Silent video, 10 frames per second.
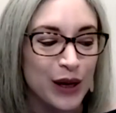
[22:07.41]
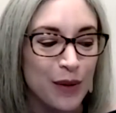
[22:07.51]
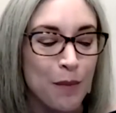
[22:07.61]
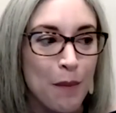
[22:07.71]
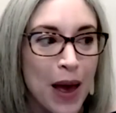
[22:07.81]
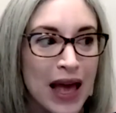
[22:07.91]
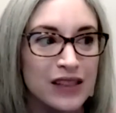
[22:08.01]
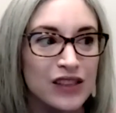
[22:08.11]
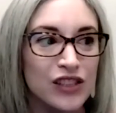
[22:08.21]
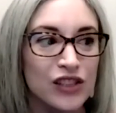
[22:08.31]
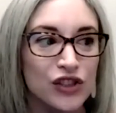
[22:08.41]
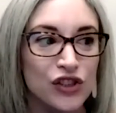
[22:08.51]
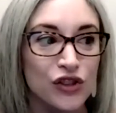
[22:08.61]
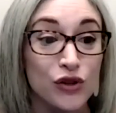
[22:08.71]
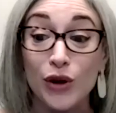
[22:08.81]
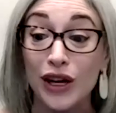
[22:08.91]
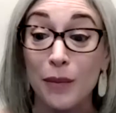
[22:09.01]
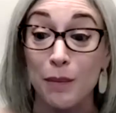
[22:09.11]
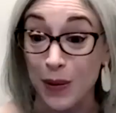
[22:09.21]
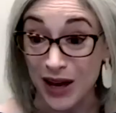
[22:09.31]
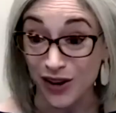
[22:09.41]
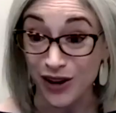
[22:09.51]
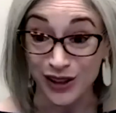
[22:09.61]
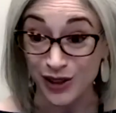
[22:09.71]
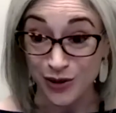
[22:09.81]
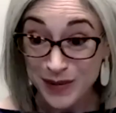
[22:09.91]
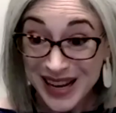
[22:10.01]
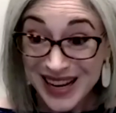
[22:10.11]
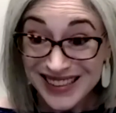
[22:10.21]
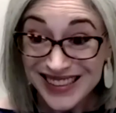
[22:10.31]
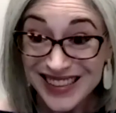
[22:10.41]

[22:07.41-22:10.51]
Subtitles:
meant to better illuminate